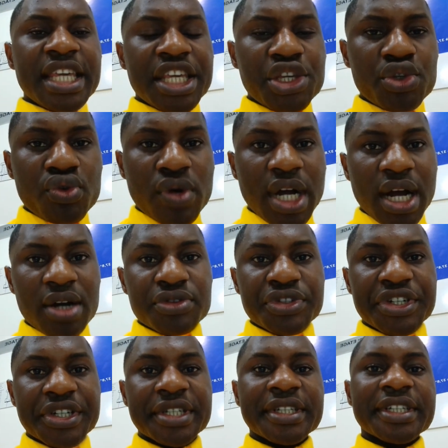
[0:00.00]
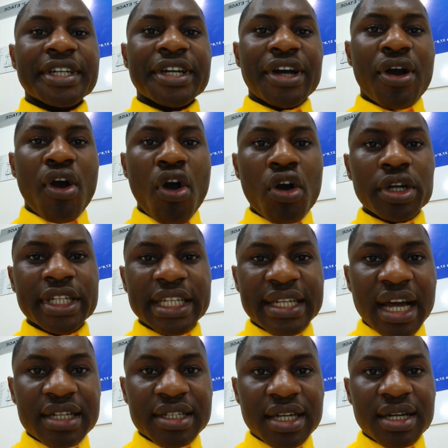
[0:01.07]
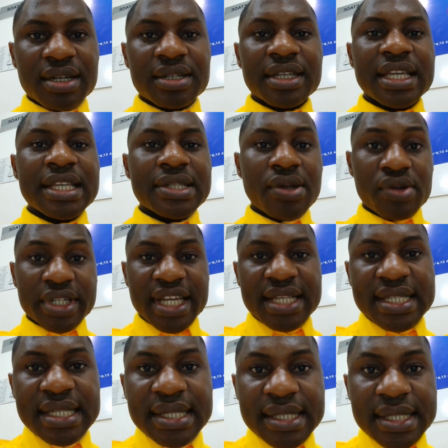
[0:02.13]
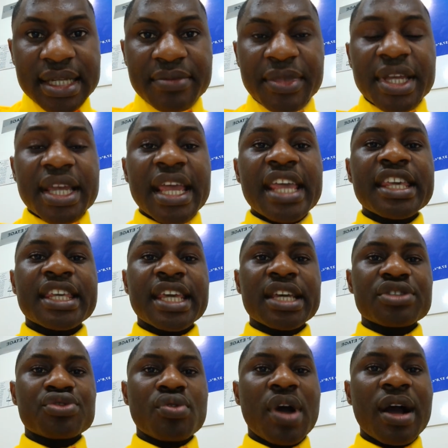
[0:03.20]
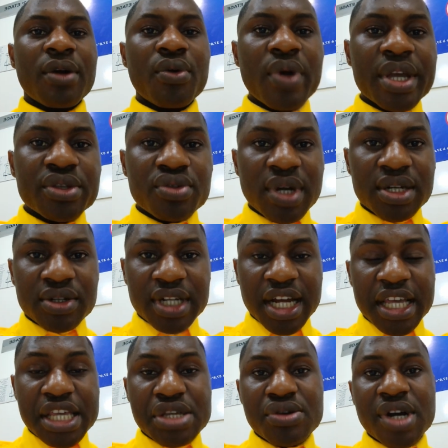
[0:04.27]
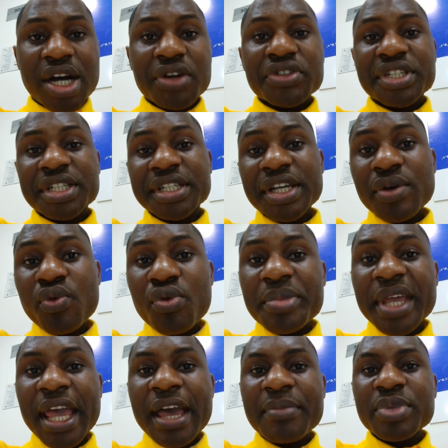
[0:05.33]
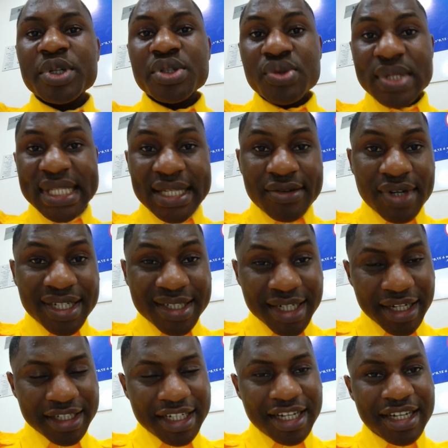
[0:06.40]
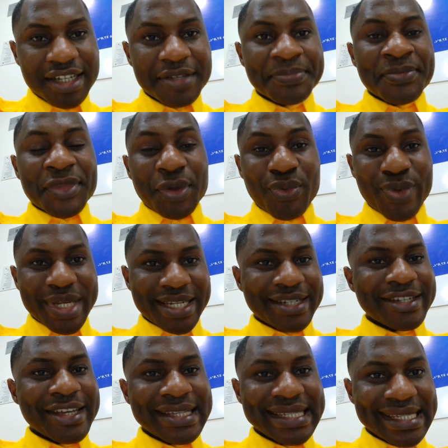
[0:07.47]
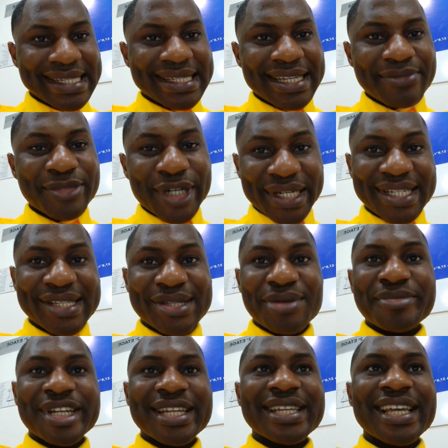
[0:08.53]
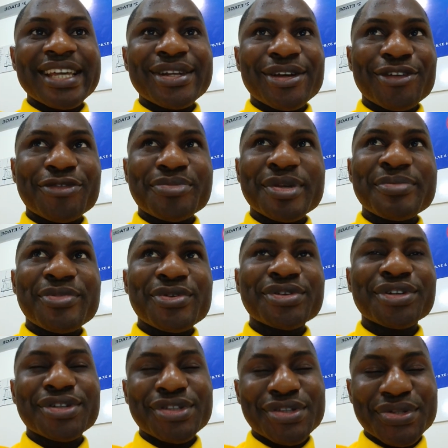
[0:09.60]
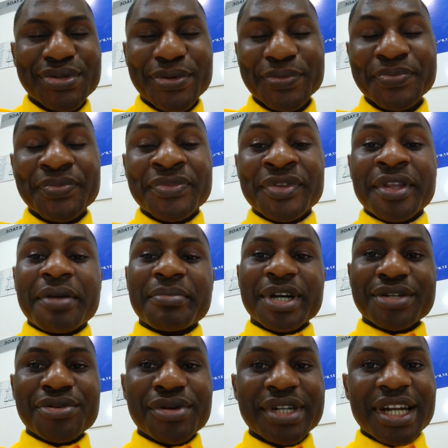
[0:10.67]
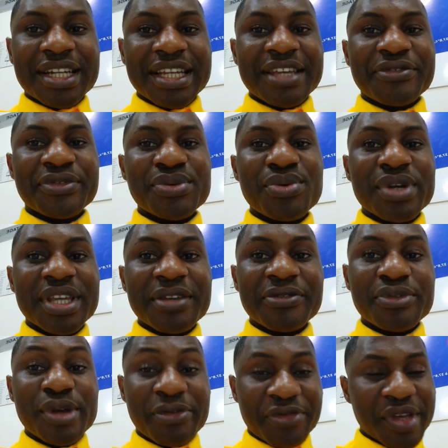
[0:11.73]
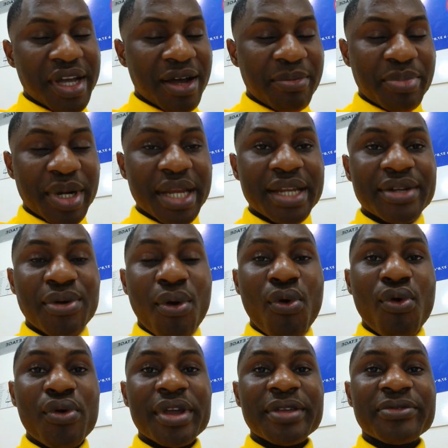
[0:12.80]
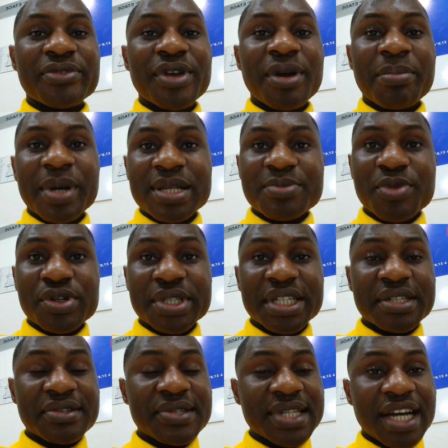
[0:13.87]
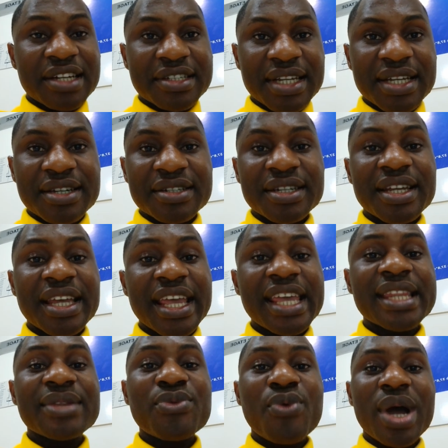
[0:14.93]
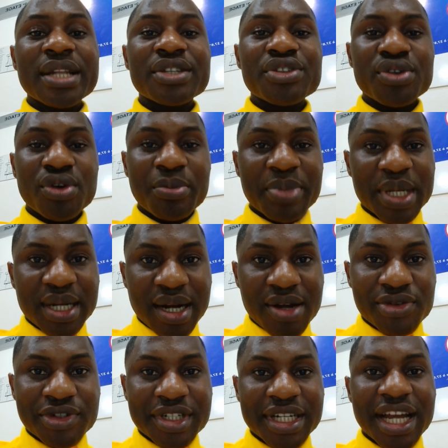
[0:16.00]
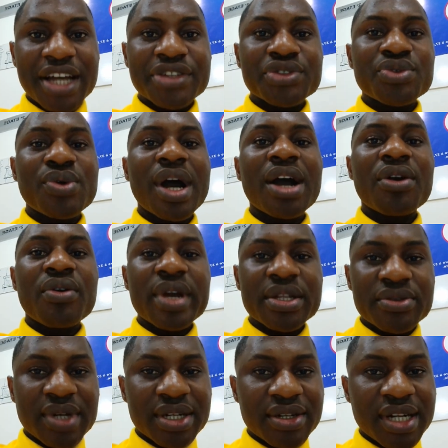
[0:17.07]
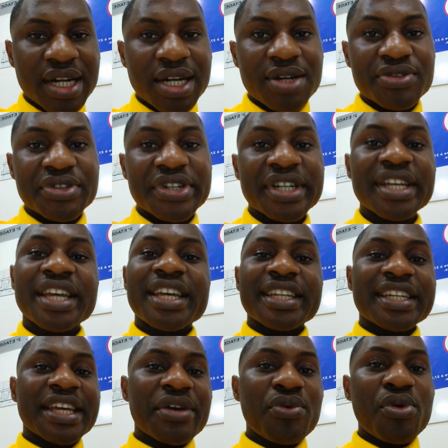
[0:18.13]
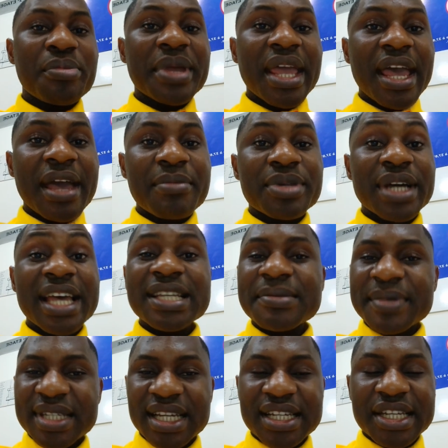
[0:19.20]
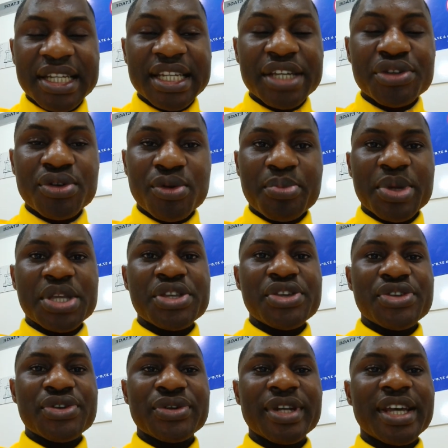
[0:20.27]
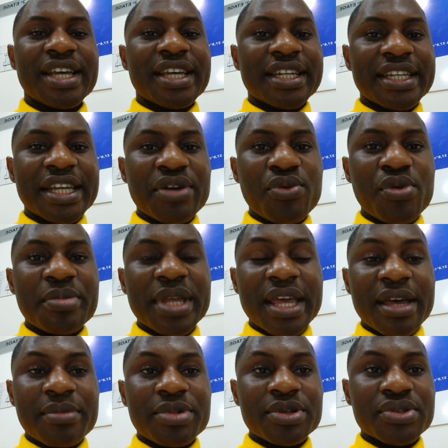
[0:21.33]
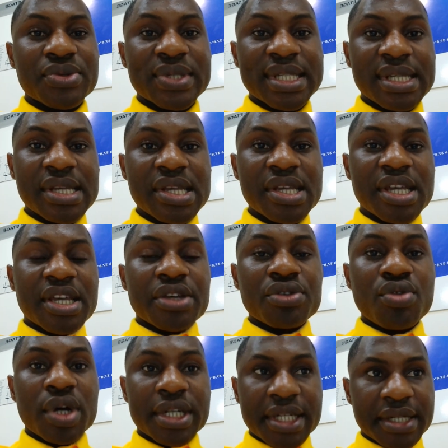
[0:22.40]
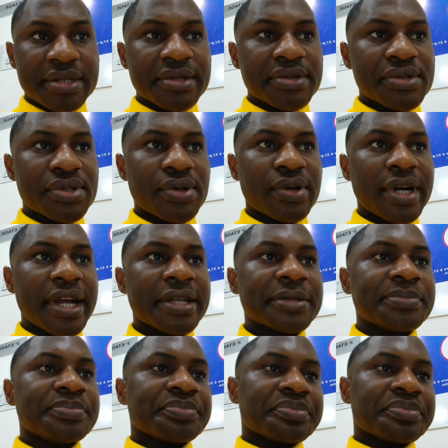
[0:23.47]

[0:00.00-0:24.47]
E U country, all the data is on their system. In case you are going to another E U country, they will be able to see your data within their system. That is something a lot of people don't know. But know that if you give your fingerprint or if your passport details are taken in one European country and you are going to another country, they will be able, especially in the European Union, they will be able to see your details, all right?